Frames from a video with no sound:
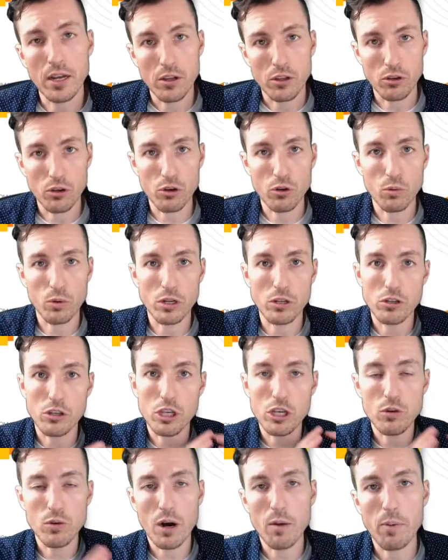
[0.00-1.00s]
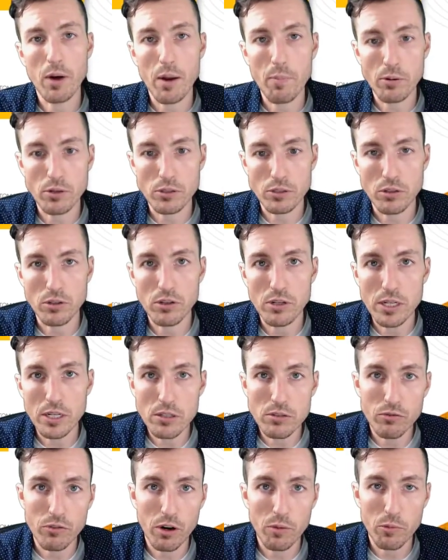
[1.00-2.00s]
You would queue up opportunities
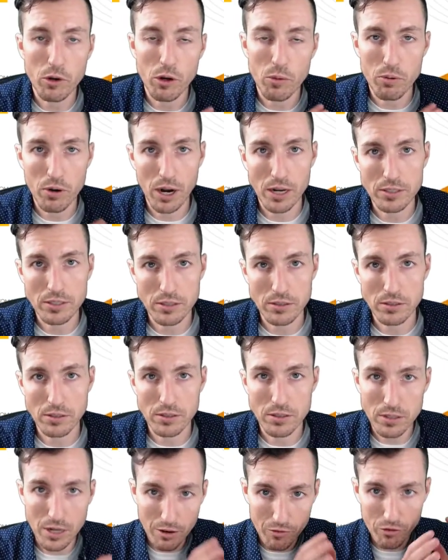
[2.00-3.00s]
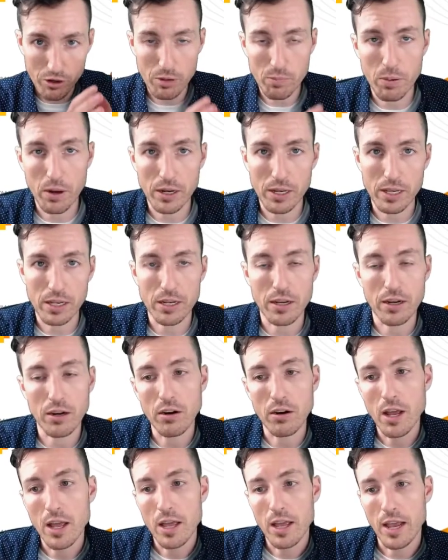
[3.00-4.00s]
from your process discovery bucket
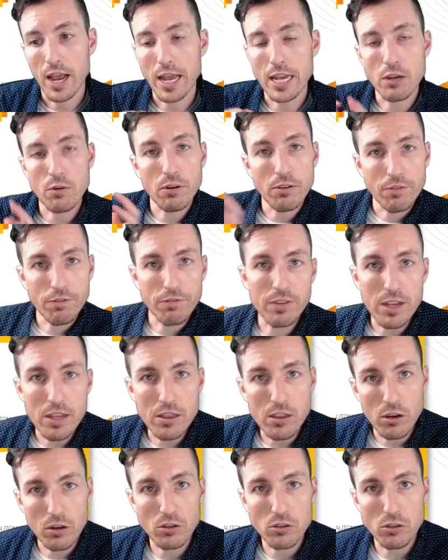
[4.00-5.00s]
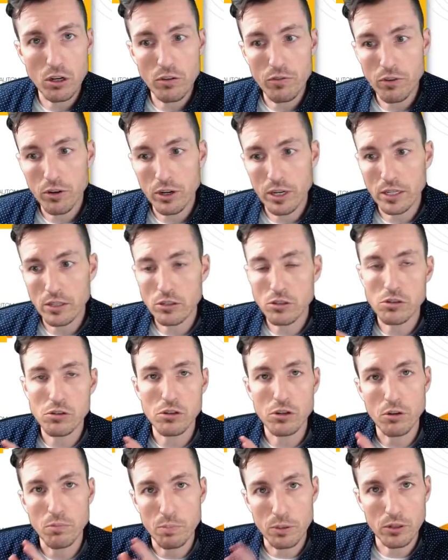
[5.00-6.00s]
here, and you would feed those over into
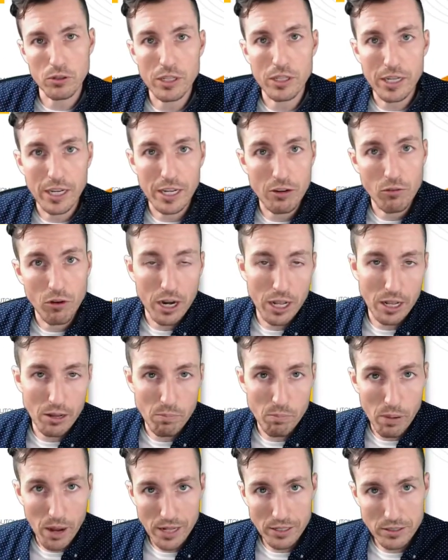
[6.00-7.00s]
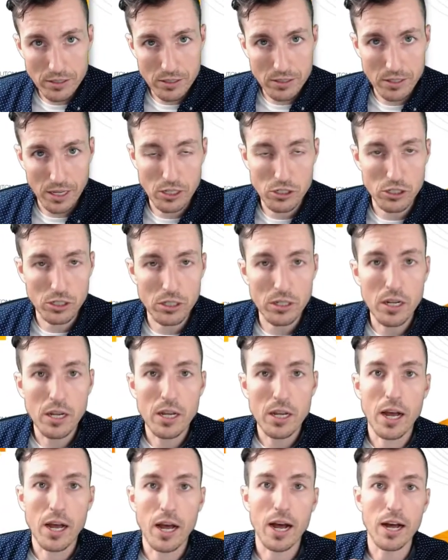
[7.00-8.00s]
your building and running bots section
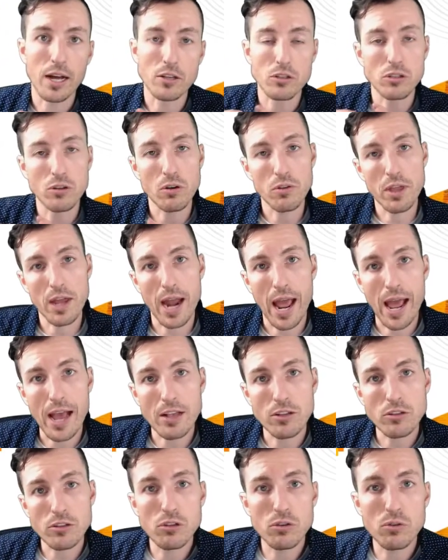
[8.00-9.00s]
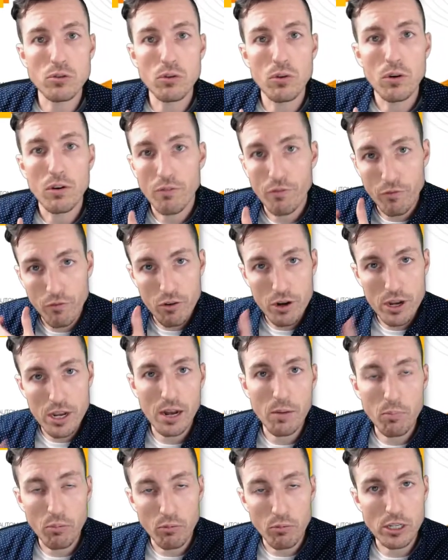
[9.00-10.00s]
so that as you free
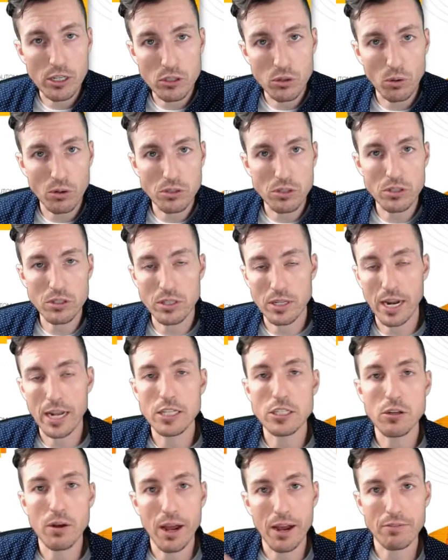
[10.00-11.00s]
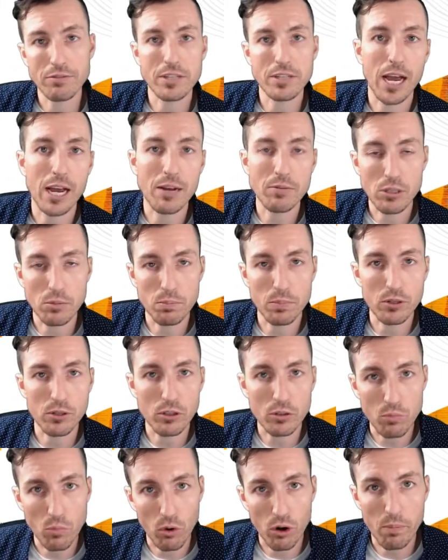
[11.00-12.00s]
up resources and as you have time to
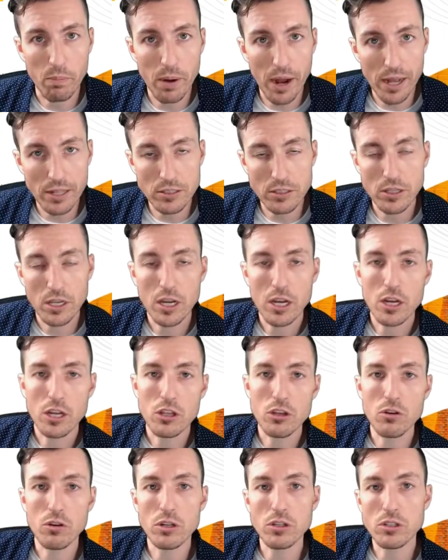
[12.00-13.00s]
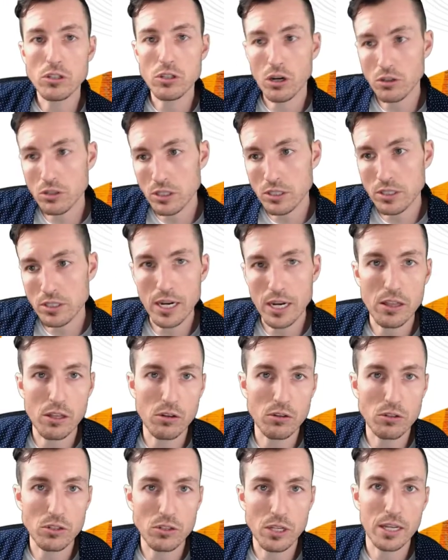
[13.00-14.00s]
build more bots, you can start to take
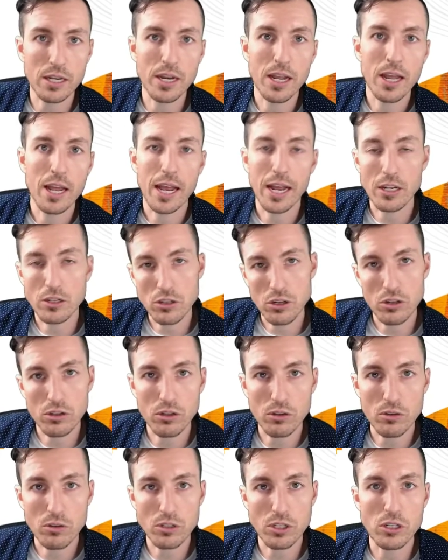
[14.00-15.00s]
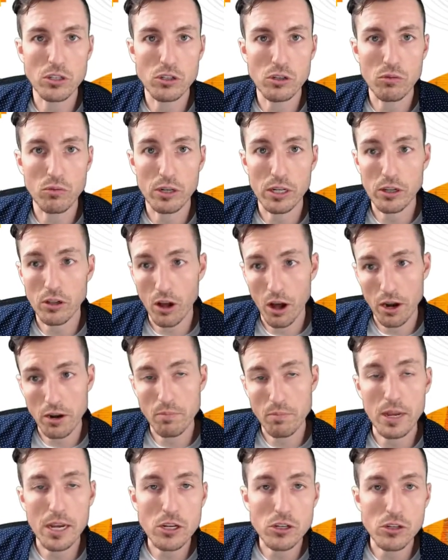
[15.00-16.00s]
those in and turn those into real
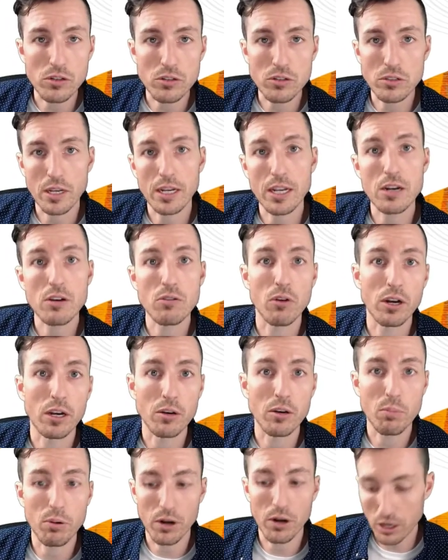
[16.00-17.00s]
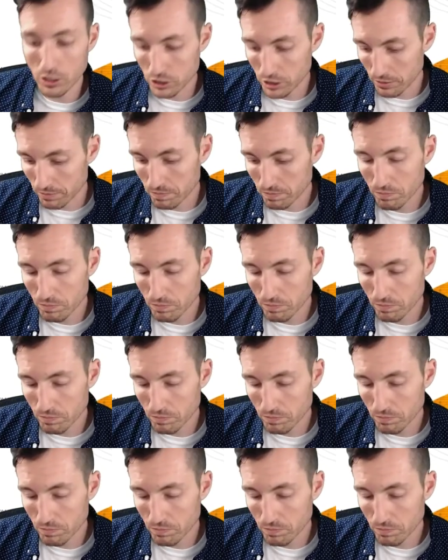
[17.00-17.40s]
automations that can run in production.